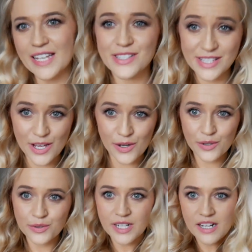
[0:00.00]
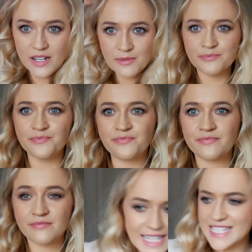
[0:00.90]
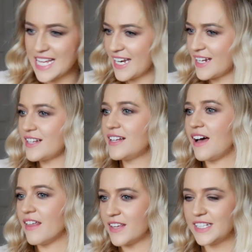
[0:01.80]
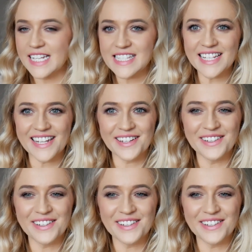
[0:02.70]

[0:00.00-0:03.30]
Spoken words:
so is that it? I think that's it.